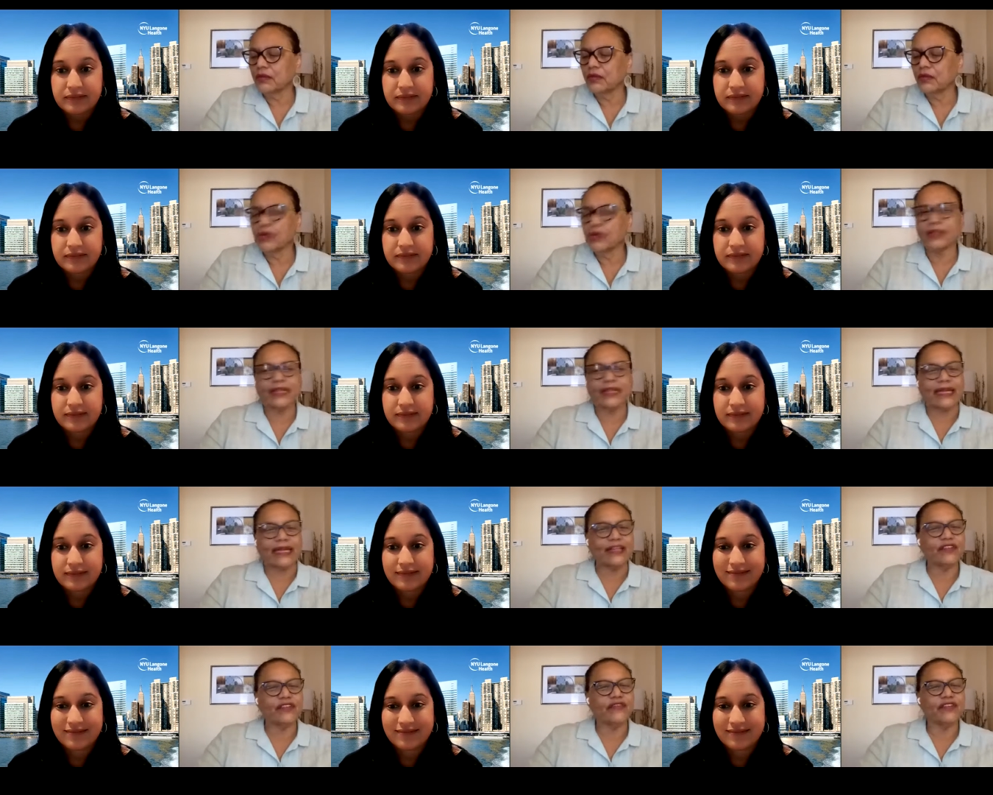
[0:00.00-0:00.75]
Speaker 1: Well,
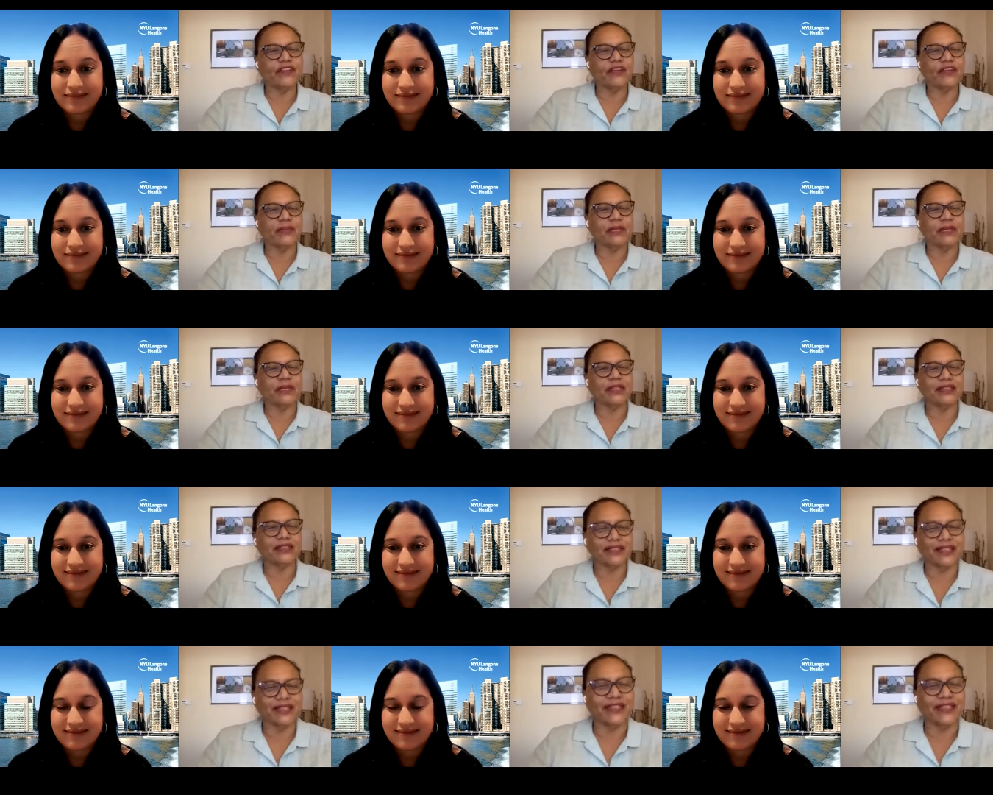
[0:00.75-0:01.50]
thank you very
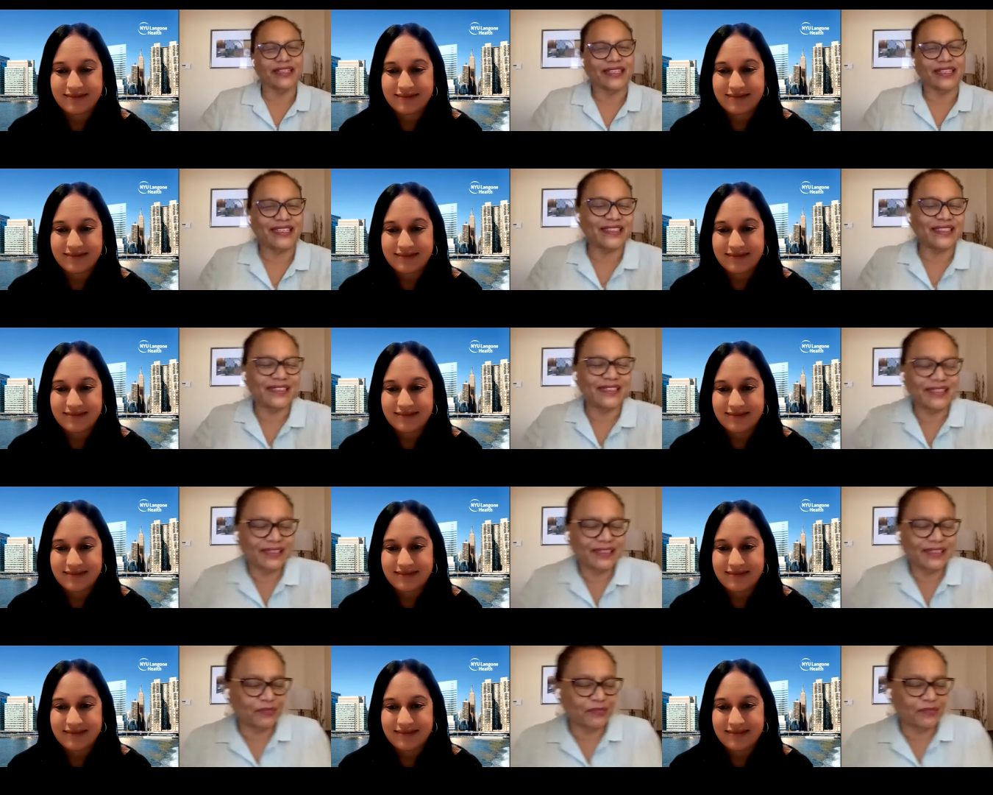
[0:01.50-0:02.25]
much, Nadia. It,
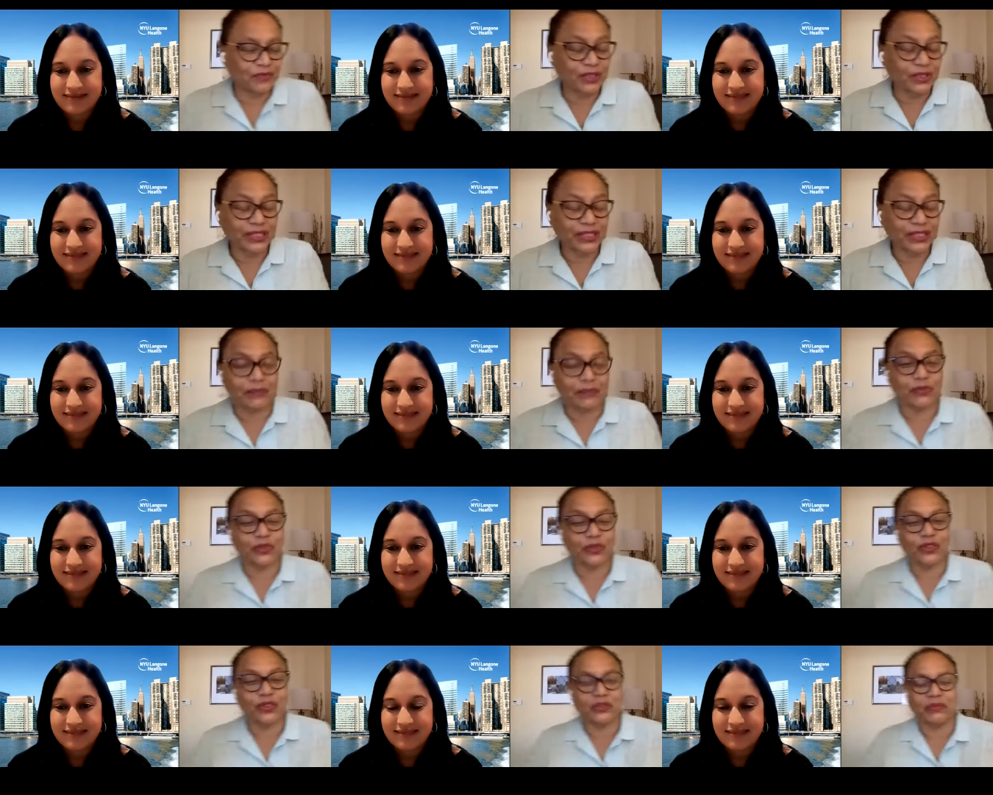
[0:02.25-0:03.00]
it really, I'm
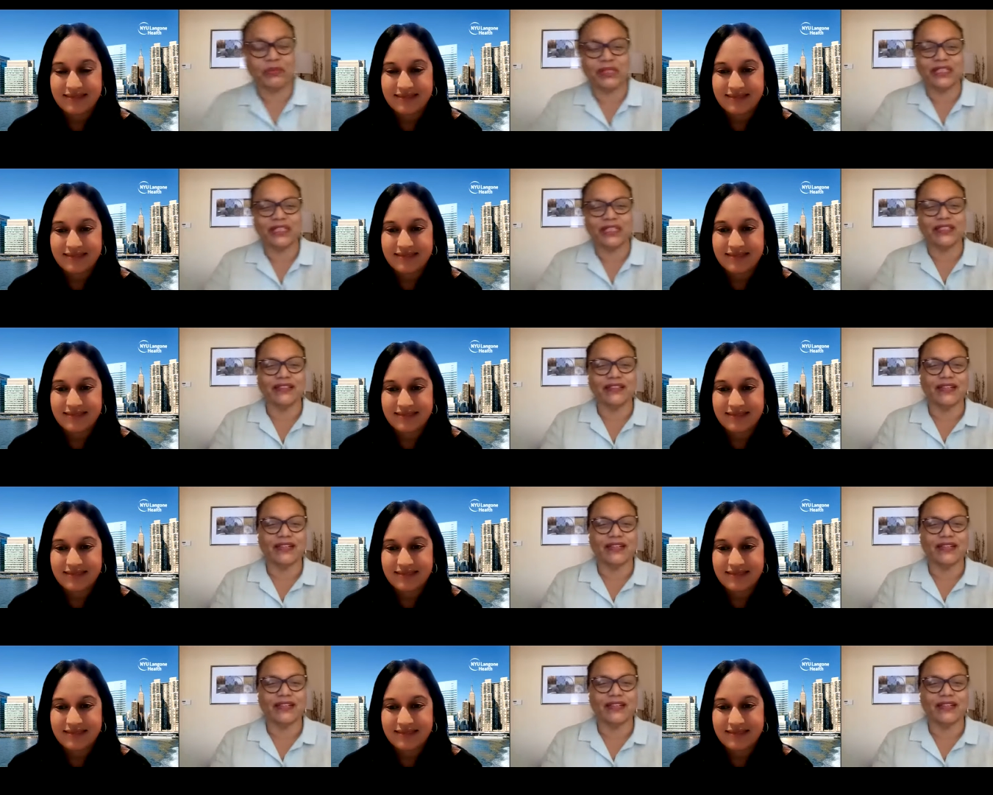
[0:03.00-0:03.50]
thrilled to be here.